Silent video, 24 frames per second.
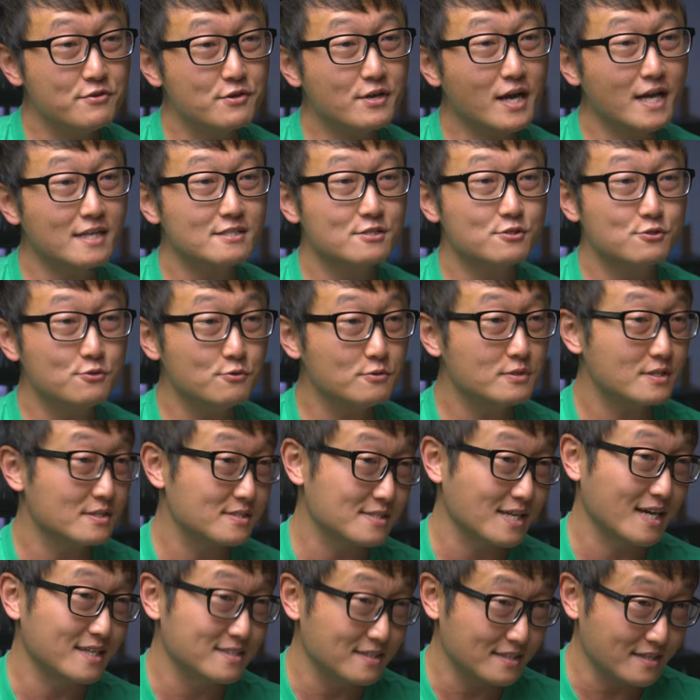you guys do
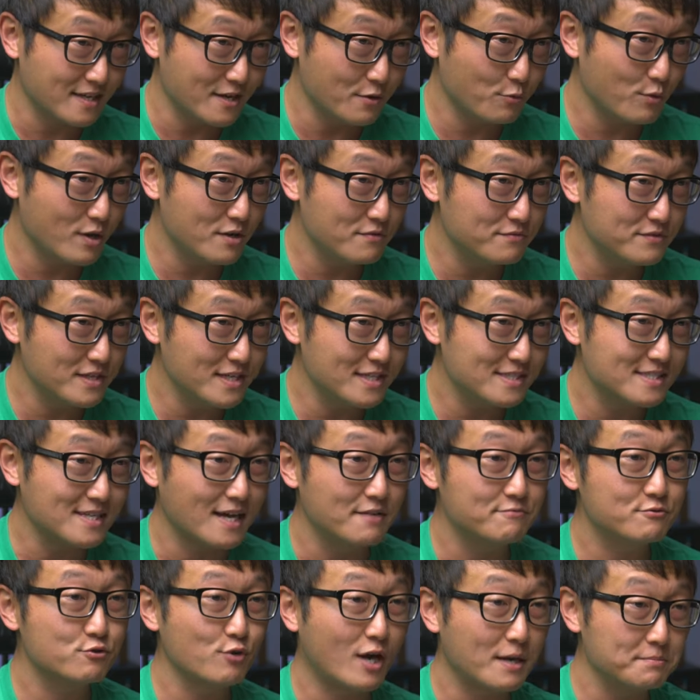decide to get one of these,
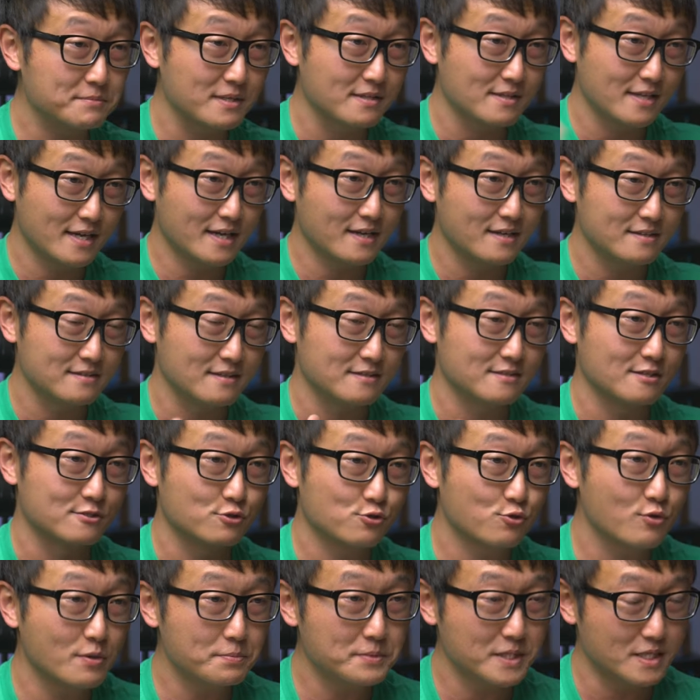I've dropped a link in the
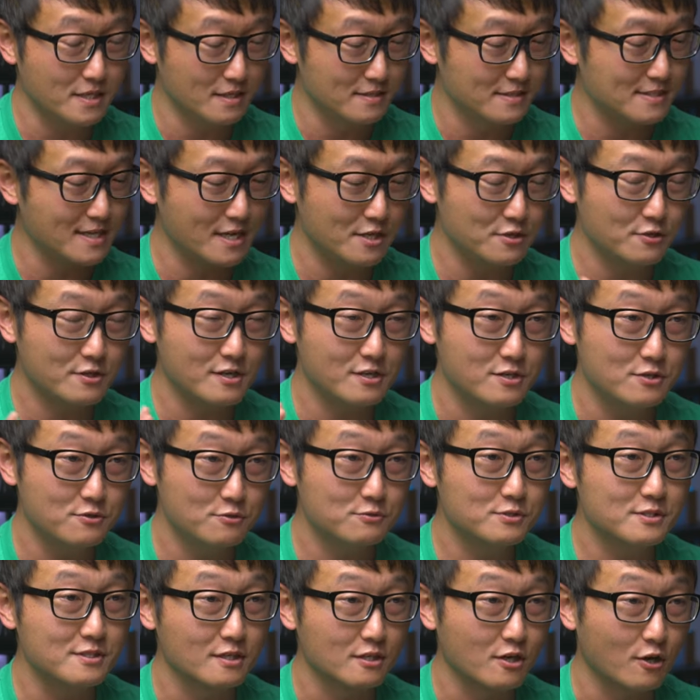descriptions and you can
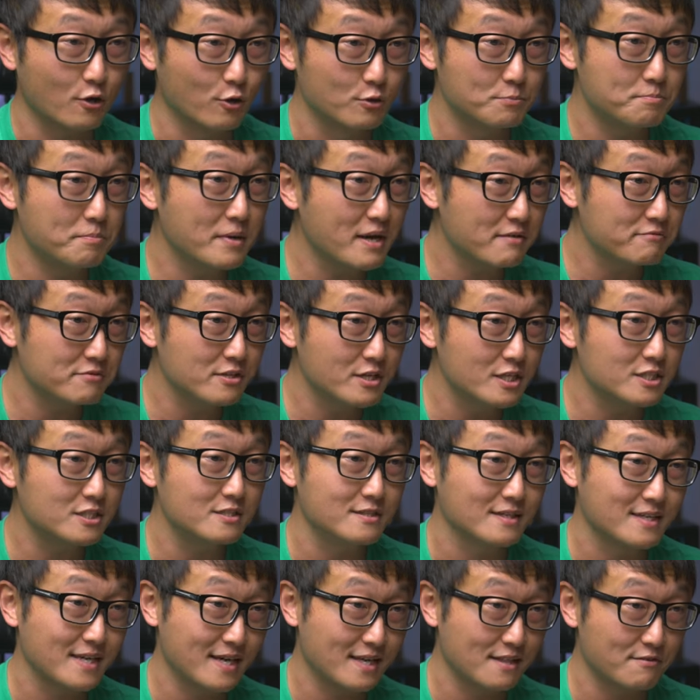use the code Bevelish
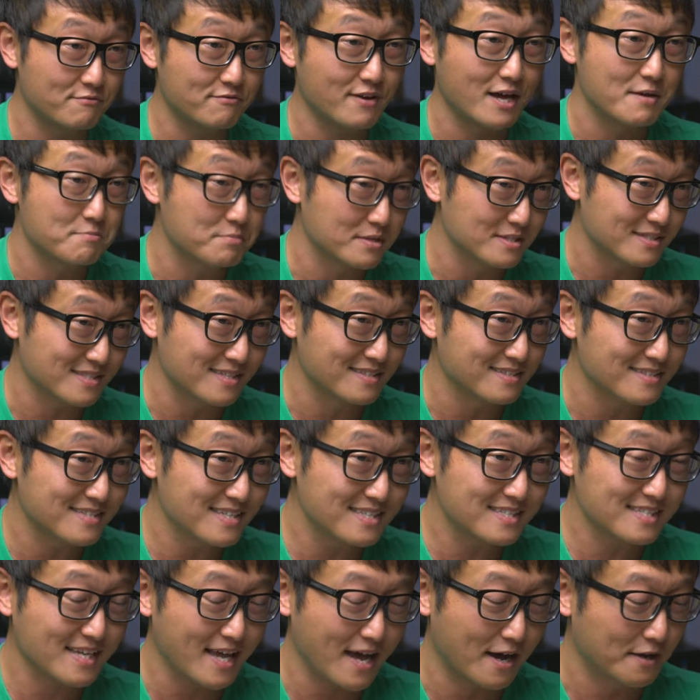to get a 5%
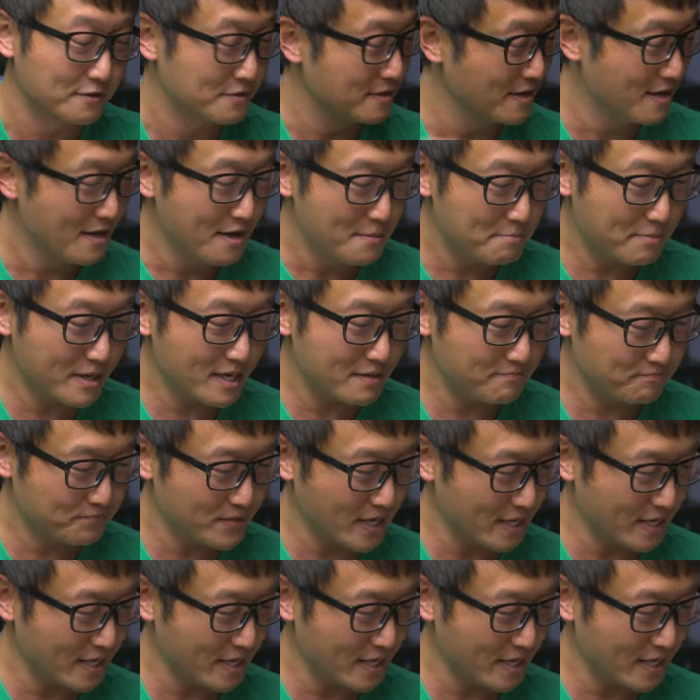discount. But